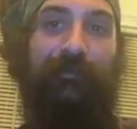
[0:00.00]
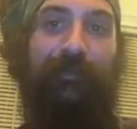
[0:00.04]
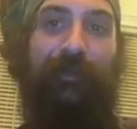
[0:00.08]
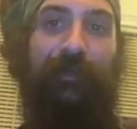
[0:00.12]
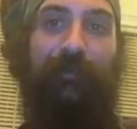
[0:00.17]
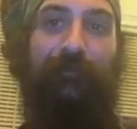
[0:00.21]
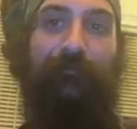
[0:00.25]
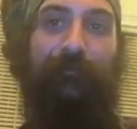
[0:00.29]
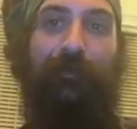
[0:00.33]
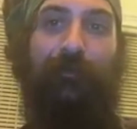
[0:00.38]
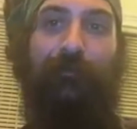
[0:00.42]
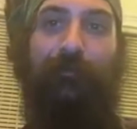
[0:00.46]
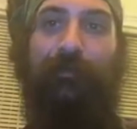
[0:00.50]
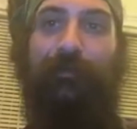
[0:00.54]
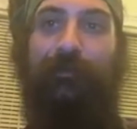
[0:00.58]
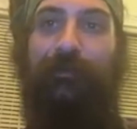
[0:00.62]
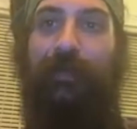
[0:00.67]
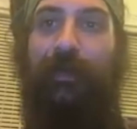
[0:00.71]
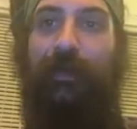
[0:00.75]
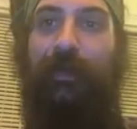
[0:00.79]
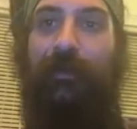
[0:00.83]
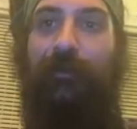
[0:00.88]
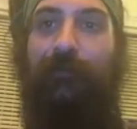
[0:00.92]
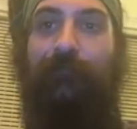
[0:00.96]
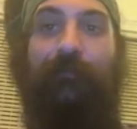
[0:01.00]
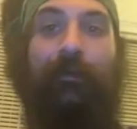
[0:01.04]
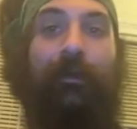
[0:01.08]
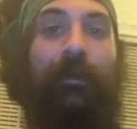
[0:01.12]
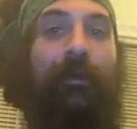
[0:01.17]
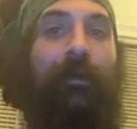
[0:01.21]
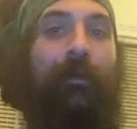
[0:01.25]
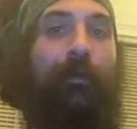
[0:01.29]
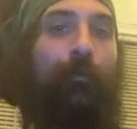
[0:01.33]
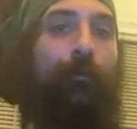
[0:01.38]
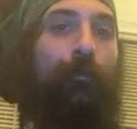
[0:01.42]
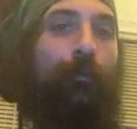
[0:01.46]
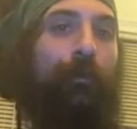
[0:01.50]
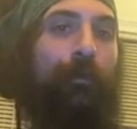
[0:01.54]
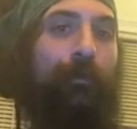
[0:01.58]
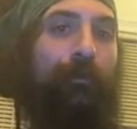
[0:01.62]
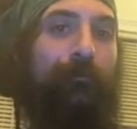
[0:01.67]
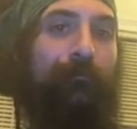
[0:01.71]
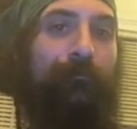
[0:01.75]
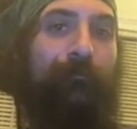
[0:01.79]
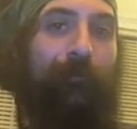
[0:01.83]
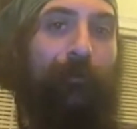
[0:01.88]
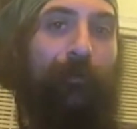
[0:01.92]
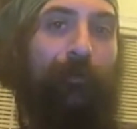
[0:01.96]
anybody wants to have. What are
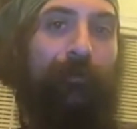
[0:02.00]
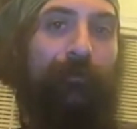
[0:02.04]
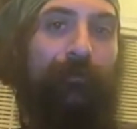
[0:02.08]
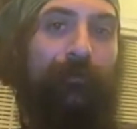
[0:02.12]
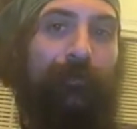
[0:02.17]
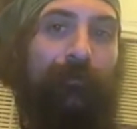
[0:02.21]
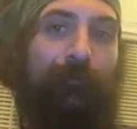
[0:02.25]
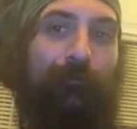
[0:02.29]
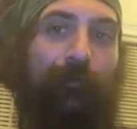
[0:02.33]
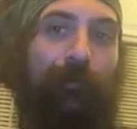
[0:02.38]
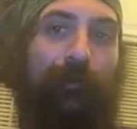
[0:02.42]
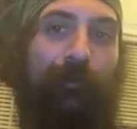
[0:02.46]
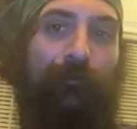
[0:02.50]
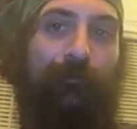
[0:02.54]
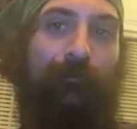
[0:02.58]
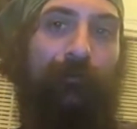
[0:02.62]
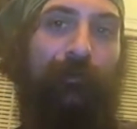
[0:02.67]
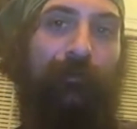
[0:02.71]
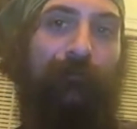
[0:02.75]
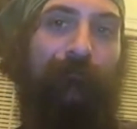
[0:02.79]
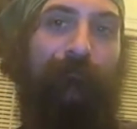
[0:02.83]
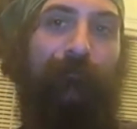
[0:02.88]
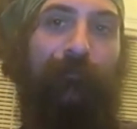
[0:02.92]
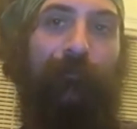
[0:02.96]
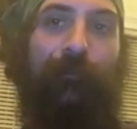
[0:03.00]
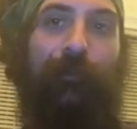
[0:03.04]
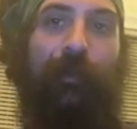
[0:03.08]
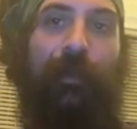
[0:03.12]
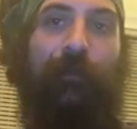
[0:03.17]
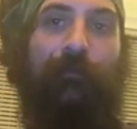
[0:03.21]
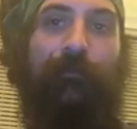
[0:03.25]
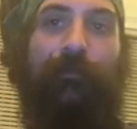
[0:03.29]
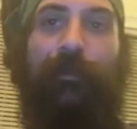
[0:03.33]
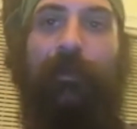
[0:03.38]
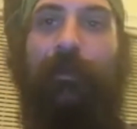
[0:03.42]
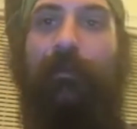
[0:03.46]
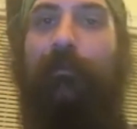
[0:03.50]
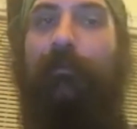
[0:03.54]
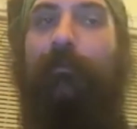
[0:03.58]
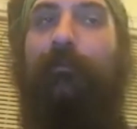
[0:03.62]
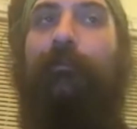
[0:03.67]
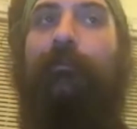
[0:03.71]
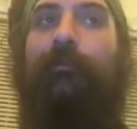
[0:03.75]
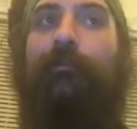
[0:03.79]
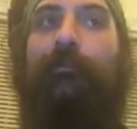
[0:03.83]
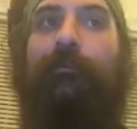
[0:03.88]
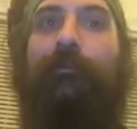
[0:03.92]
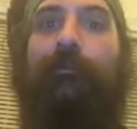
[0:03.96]
you foraging? What are you looking for out there?
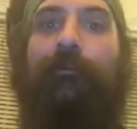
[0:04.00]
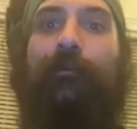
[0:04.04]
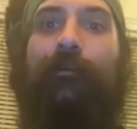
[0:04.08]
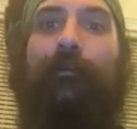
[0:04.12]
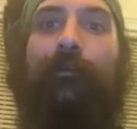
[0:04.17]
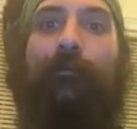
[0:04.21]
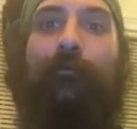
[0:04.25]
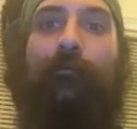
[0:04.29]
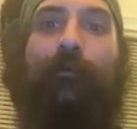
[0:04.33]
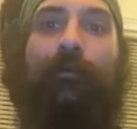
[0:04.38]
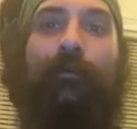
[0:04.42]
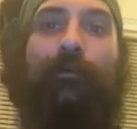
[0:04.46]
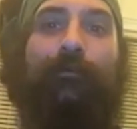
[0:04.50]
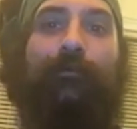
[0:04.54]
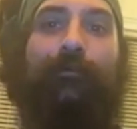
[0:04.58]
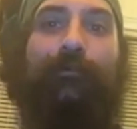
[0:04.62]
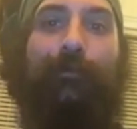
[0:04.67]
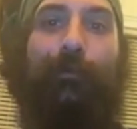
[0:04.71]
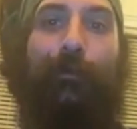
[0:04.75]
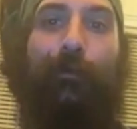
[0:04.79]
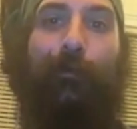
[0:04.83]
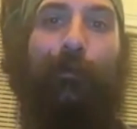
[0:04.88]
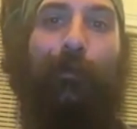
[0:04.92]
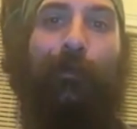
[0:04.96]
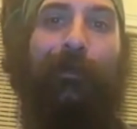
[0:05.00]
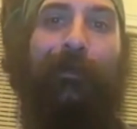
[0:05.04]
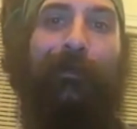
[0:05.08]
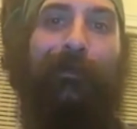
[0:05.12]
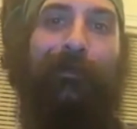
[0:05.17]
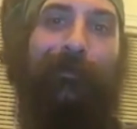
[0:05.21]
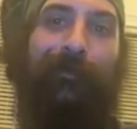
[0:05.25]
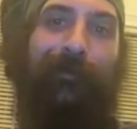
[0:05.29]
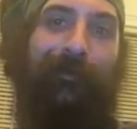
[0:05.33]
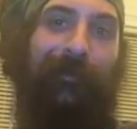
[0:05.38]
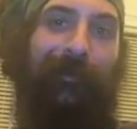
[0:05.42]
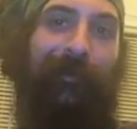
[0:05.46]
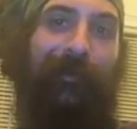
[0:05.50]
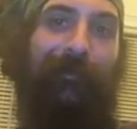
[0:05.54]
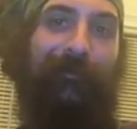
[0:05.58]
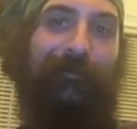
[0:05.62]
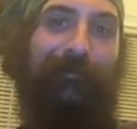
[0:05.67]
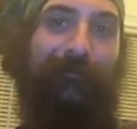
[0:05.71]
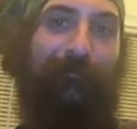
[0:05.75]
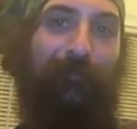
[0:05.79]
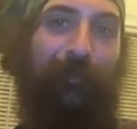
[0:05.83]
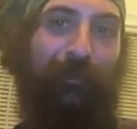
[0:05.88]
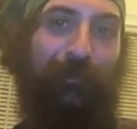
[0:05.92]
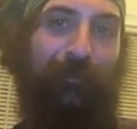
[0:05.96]
What are you scoring? How's
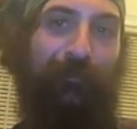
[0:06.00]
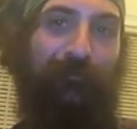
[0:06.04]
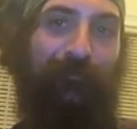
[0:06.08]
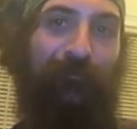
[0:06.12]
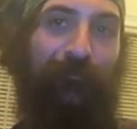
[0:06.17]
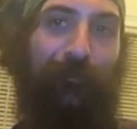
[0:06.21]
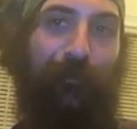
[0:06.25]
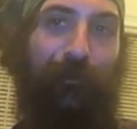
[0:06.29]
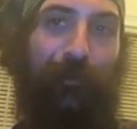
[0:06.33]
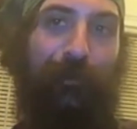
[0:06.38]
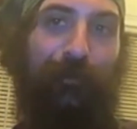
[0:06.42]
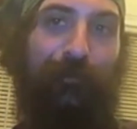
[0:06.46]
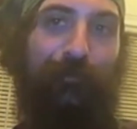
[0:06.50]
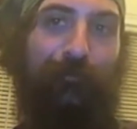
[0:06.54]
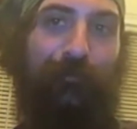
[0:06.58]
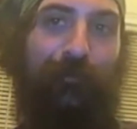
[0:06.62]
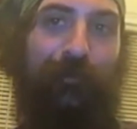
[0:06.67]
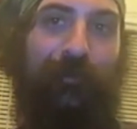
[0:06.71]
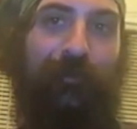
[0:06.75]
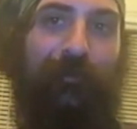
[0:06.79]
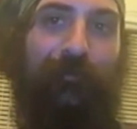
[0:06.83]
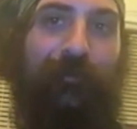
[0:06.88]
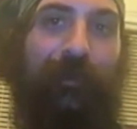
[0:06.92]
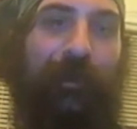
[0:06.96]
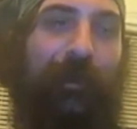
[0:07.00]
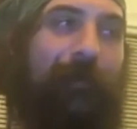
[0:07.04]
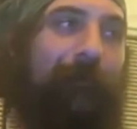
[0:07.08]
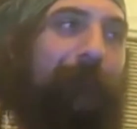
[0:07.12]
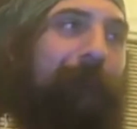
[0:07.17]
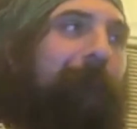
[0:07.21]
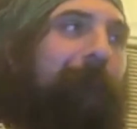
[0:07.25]
the mushroom forage where you're at?